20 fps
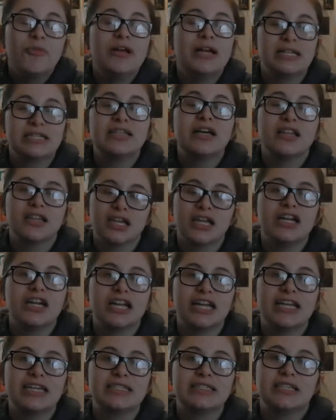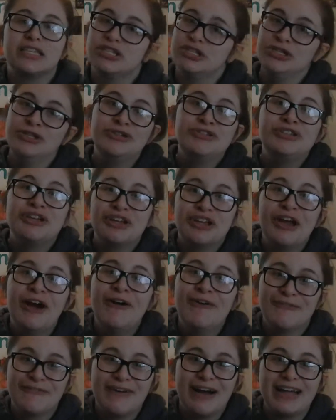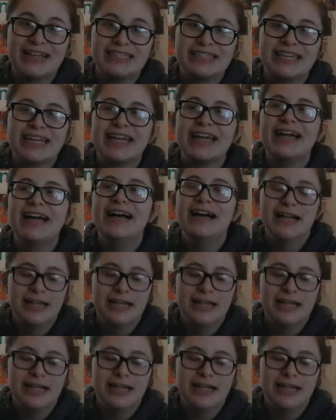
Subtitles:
It's hilarious and you should go watch it.